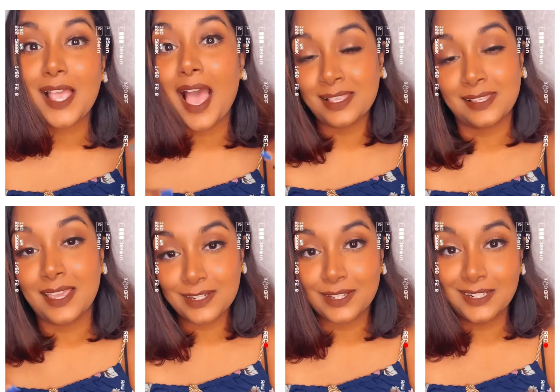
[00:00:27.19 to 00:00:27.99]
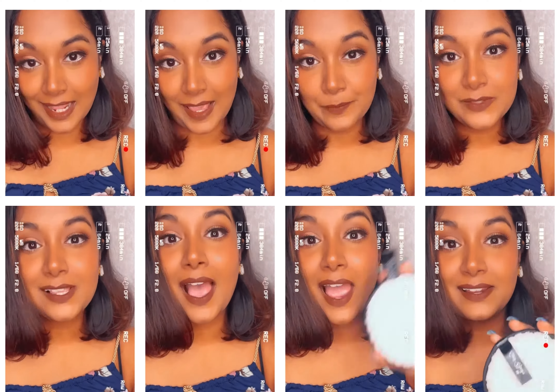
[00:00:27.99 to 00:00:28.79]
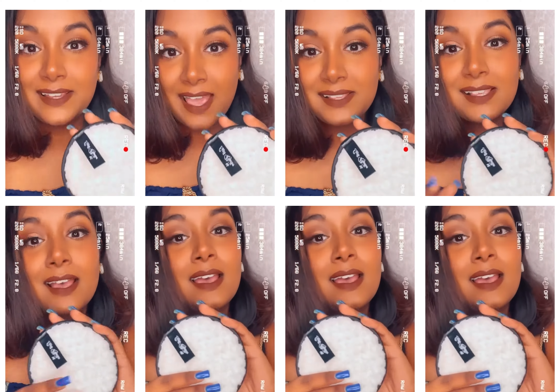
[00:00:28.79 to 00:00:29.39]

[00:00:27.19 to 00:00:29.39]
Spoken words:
as it claims, and yes,